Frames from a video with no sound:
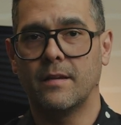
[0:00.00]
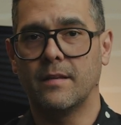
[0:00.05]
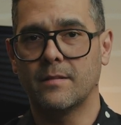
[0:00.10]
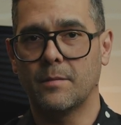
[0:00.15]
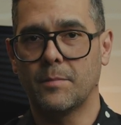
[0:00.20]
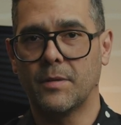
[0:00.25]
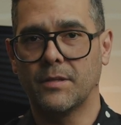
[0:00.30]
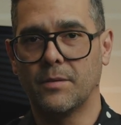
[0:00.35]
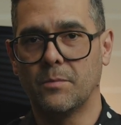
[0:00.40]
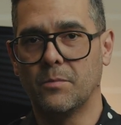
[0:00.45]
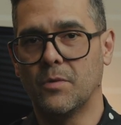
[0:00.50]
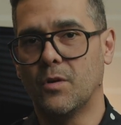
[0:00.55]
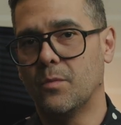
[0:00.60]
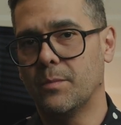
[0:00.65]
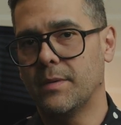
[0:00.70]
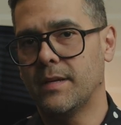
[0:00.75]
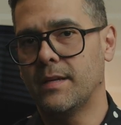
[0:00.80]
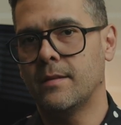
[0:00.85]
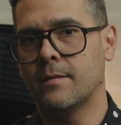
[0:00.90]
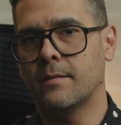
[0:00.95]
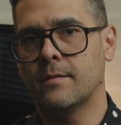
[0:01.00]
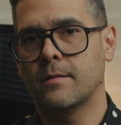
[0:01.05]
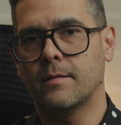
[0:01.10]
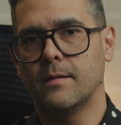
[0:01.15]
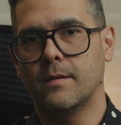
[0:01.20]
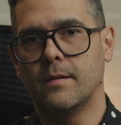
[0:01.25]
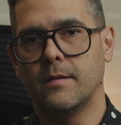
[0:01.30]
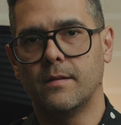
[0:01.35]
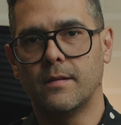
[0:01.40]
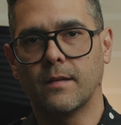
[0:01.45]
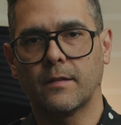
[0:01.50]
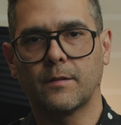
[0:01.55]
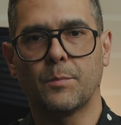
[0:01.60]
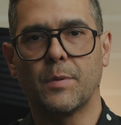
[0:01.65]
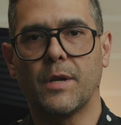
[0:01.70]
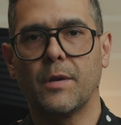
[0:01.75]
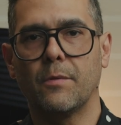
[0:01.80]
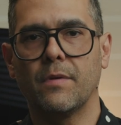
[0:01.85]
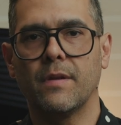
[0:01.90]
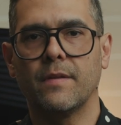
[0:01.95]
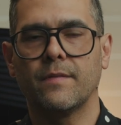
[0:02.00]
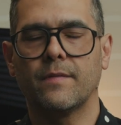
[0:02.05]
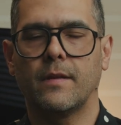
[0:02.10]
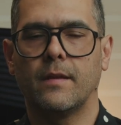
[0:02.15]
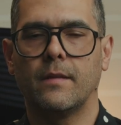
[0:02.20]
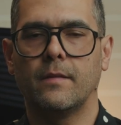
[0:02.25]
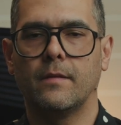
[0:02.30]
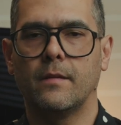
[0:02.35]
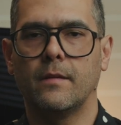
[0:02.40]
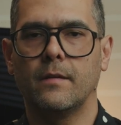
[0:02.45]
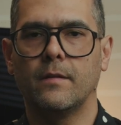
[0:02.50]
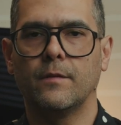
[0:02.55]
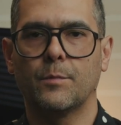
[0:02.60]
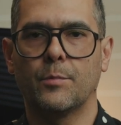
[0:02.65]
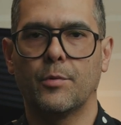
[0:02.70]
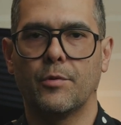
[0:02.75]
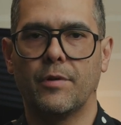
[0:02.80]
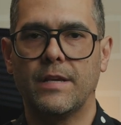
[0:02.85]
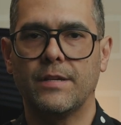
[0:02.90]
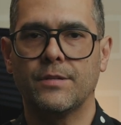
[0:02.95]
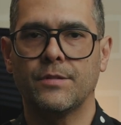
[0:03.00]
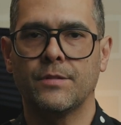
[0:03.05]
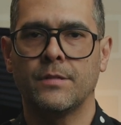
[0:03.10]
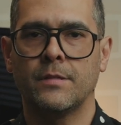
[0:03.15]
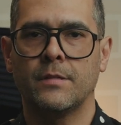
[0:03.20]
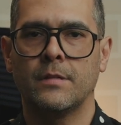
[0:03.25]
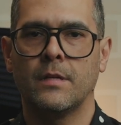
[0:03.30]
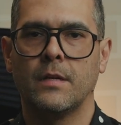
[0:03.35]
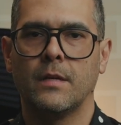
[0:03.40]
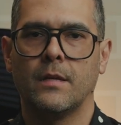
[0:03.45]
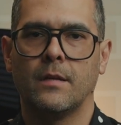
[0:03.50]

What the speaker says: It's about the moment, the experience, and the inspiration.